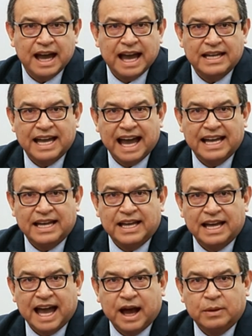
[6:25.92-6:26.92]
and LATE
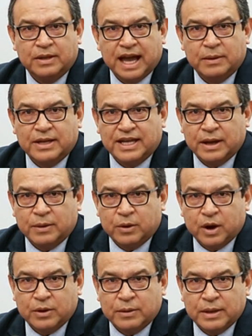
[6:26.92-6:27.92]
can help limit the
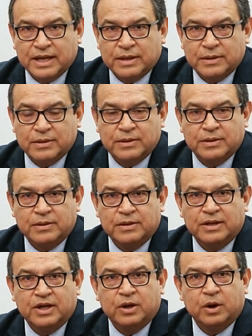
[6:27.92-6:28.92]
improvement
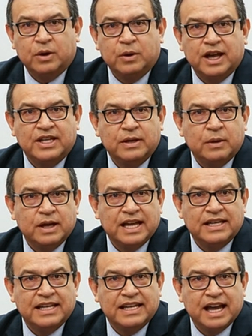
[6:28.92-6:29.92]
to a reasonable
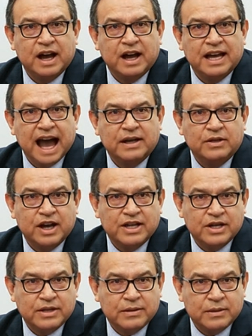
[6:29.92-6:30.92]
extent on
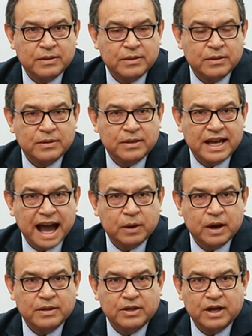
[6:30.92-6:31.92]
average.
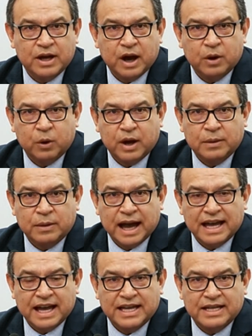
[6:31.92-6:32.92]
However, when
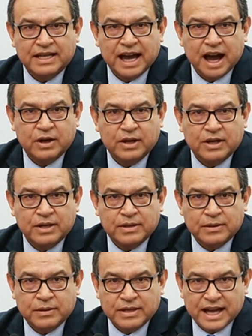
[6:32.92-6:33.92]
beta is large,
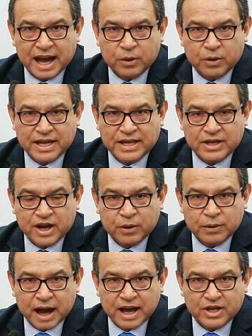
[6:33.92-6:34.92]
it risks
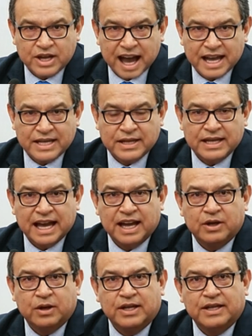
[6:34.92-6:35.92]
homogenizing the
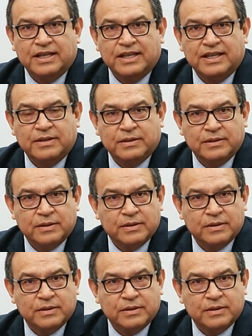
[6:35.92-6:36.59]
increases